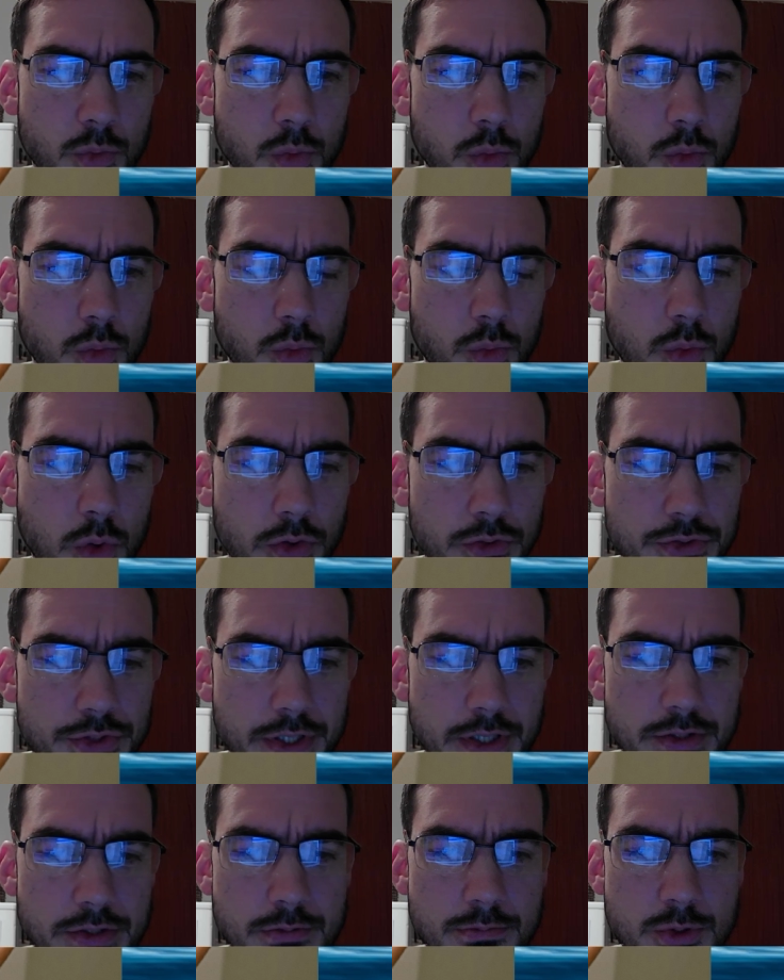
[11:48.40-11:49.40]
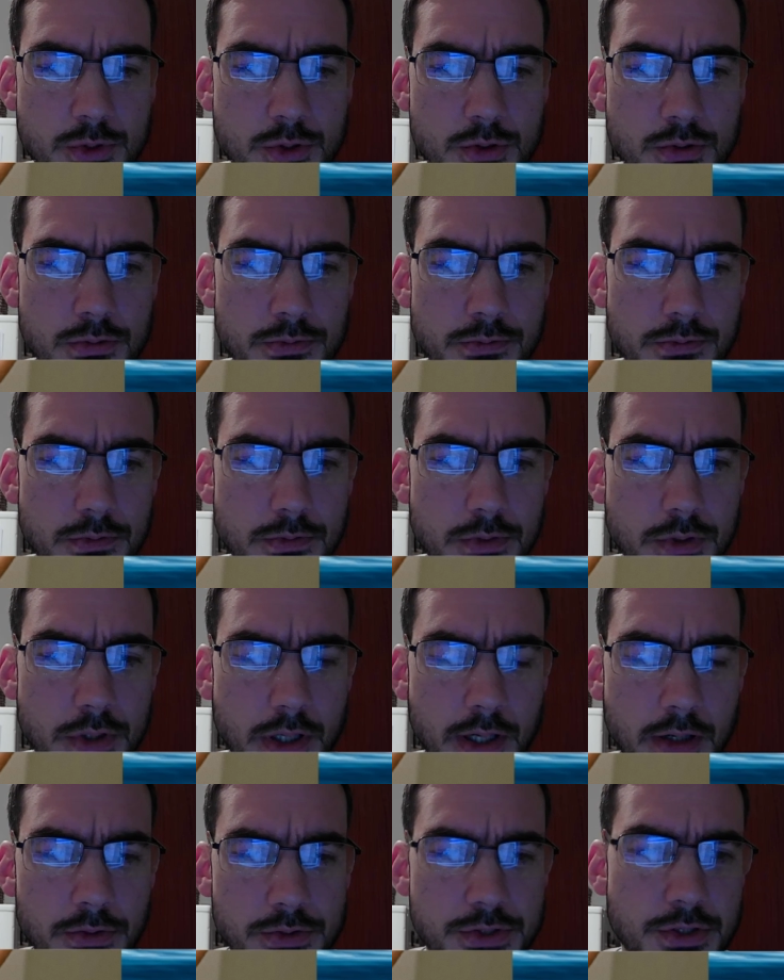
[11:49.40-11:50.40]
wanting to move
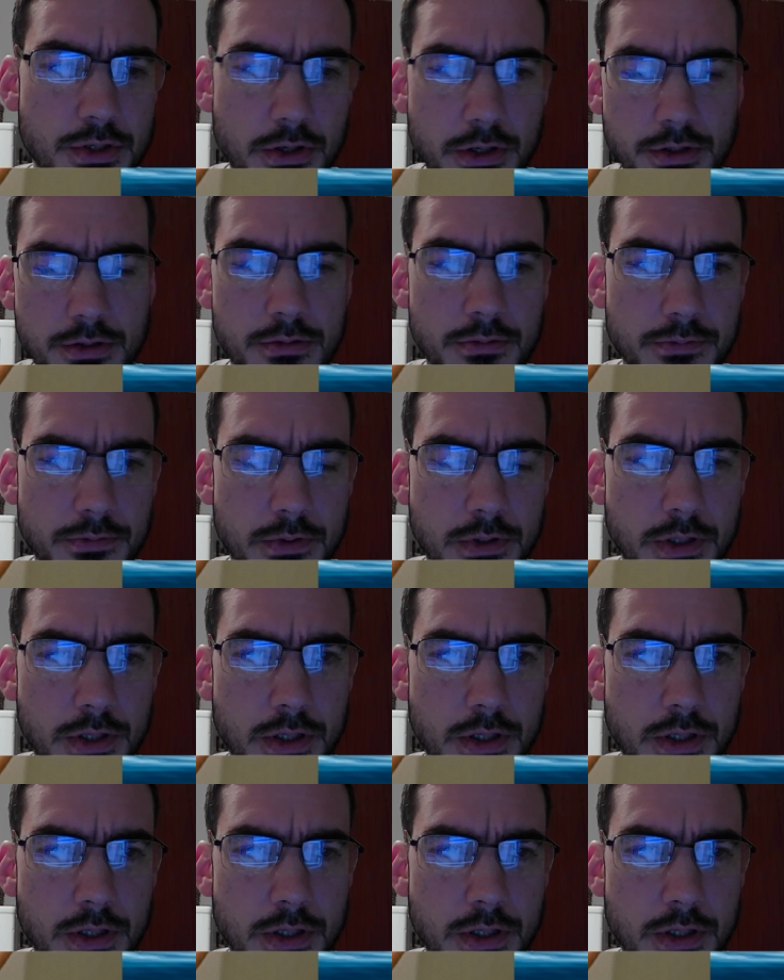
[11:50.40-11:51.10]
outside of.